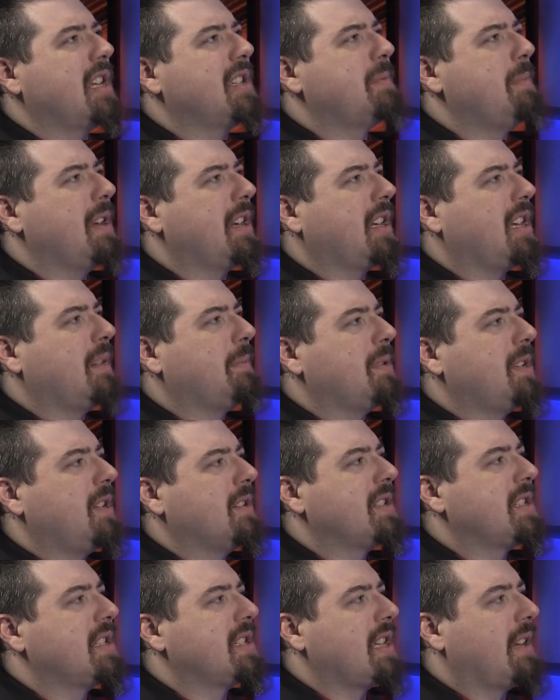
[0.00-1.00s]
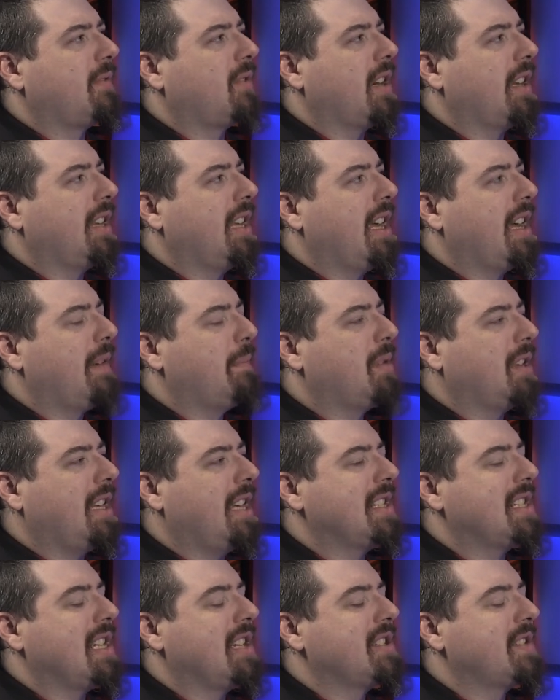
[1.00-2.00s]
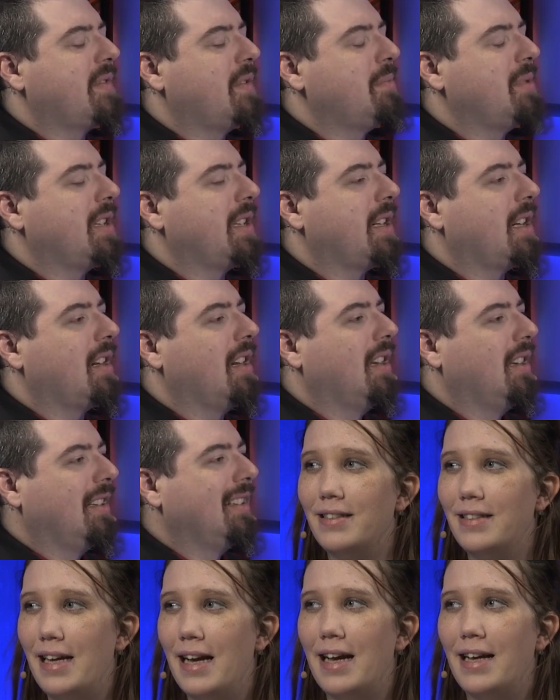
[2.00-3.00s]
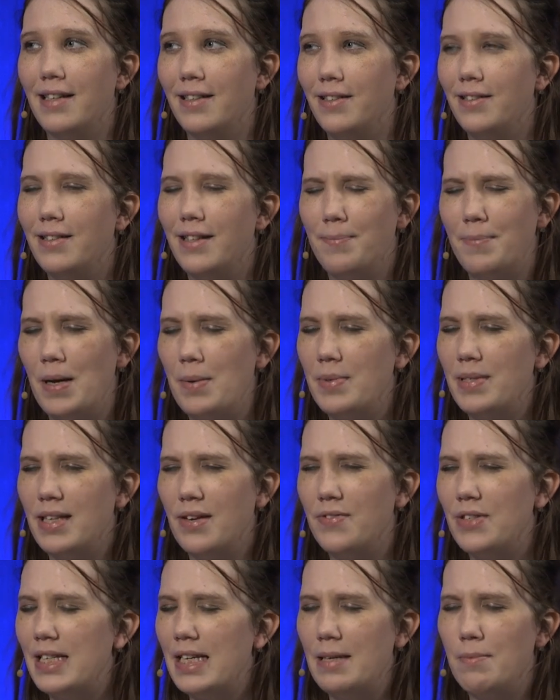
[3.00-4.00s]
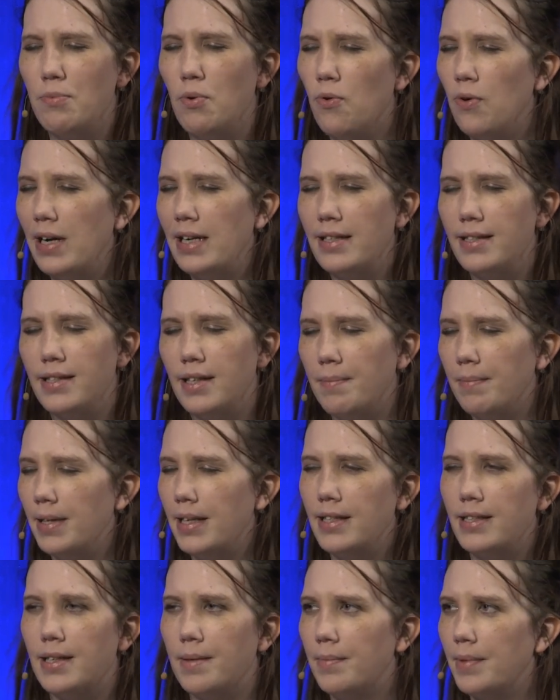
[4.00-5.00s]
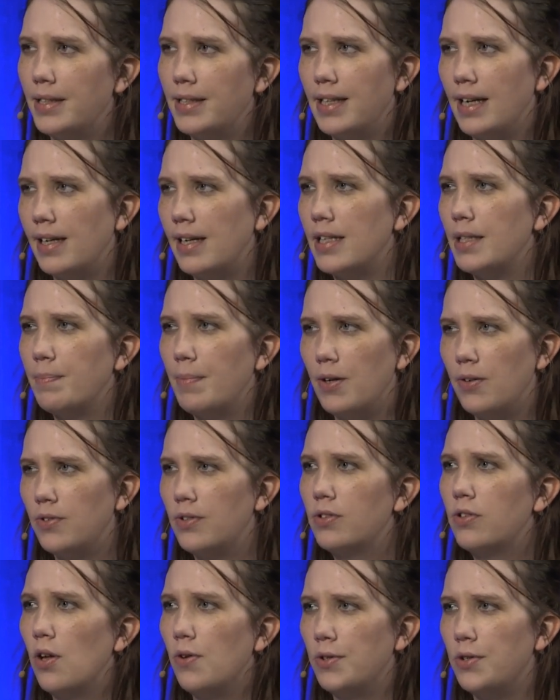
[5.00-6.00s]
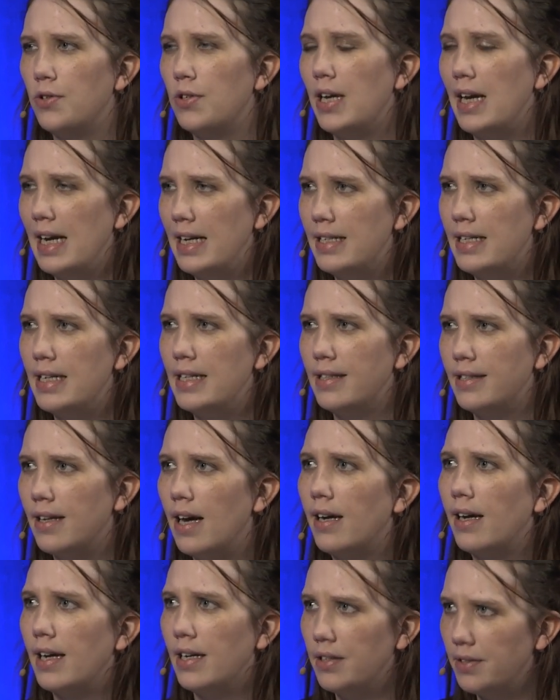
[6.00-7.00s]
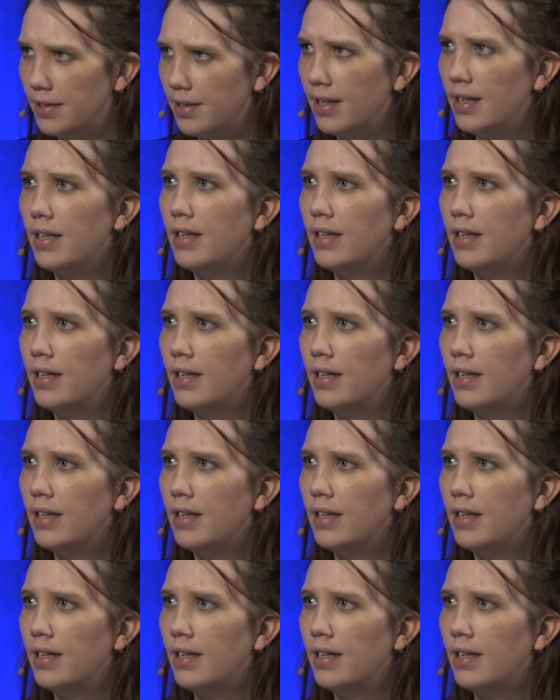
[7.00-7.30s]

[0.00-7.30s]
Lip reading: It's been a couple years since I've read that, but that sounds familiar. Yeah, it's at maybe 17 point something seconds, but it was closer to 18 seconds.